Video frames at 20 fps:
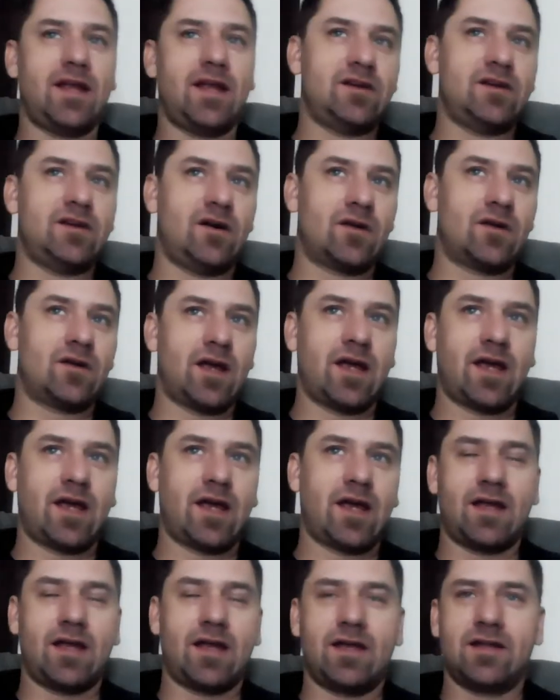I don't.
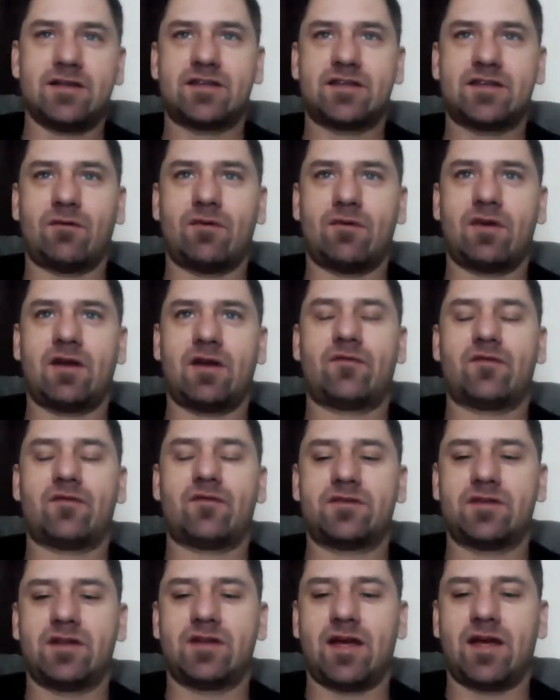I didn't set one up for
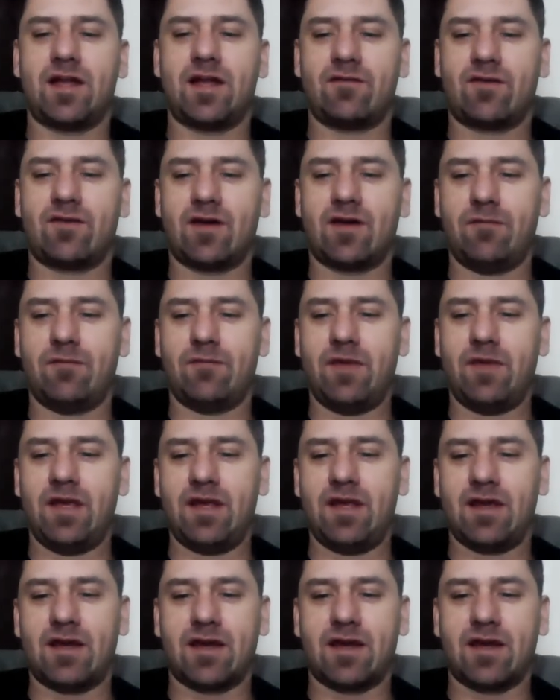tonight. I've got a
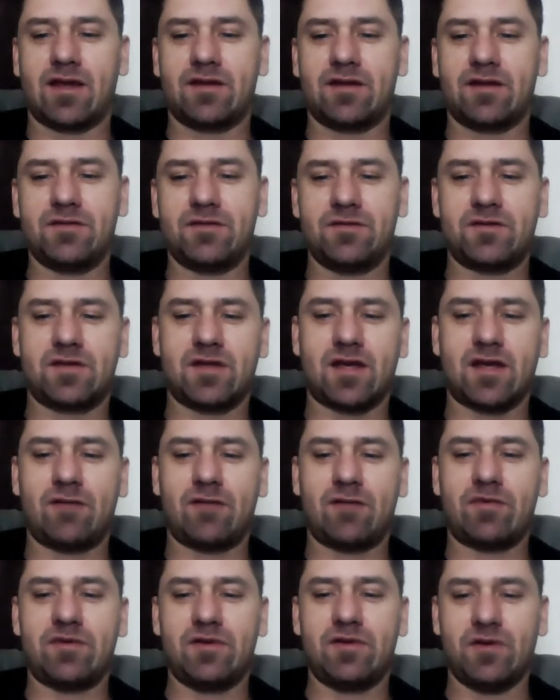meeting I got to do tonight.
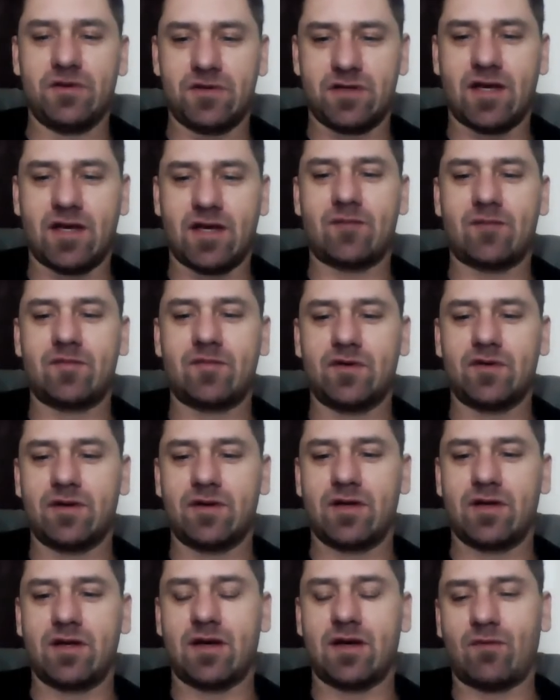But usually I'm
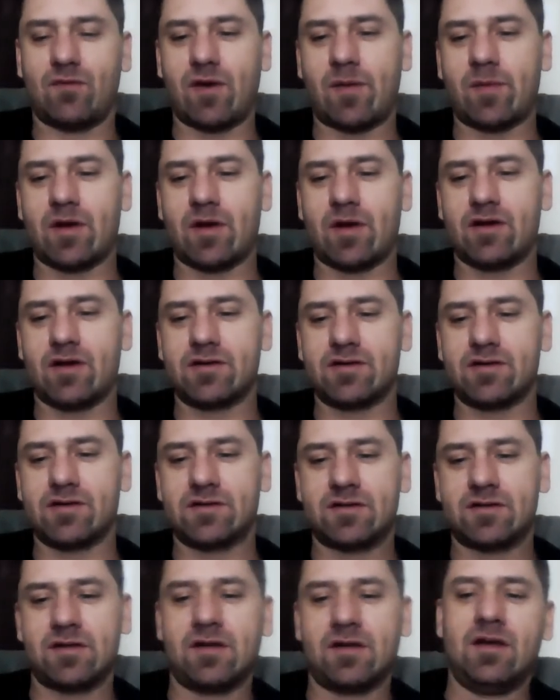doing
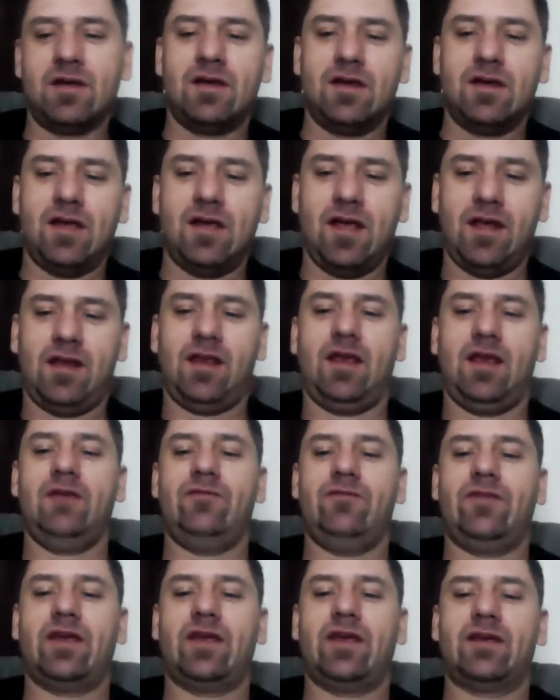webinars in the
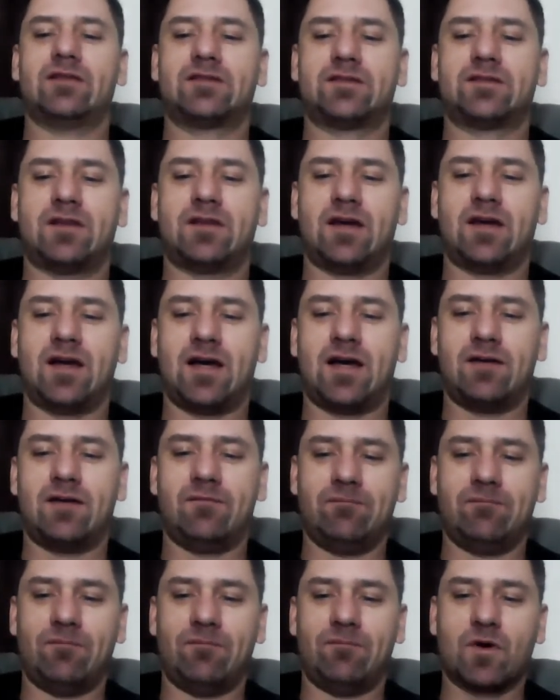evenings,
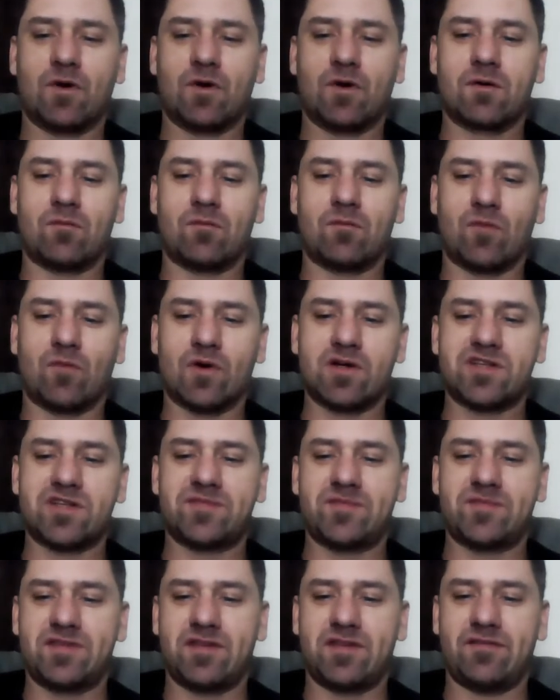more
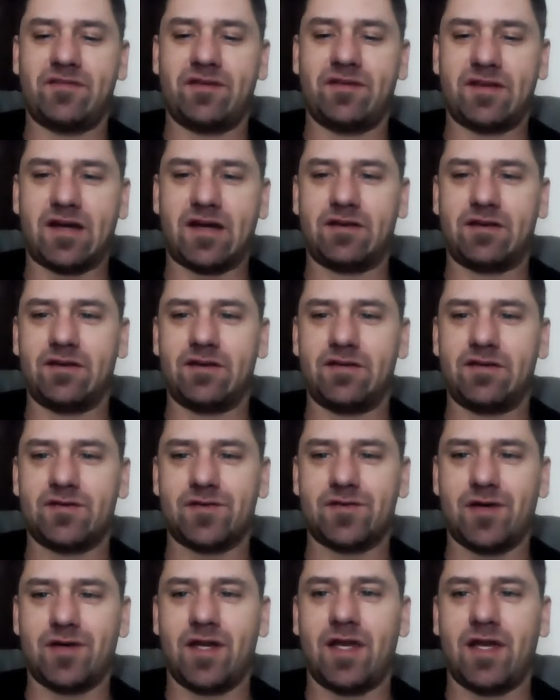specific dialed-in
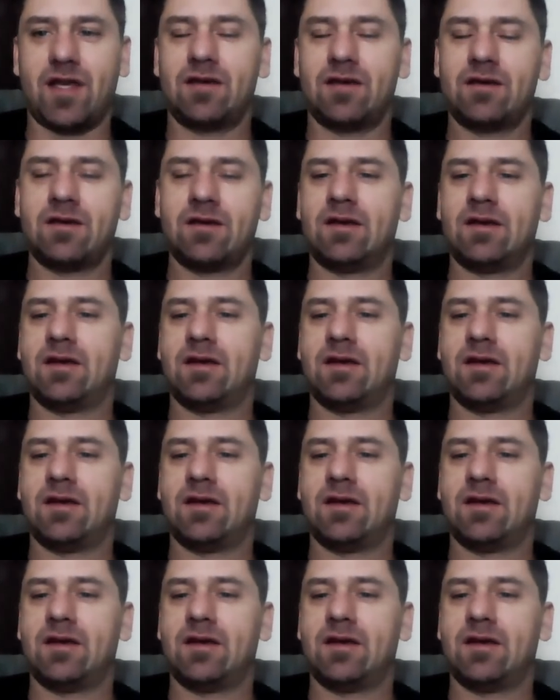training.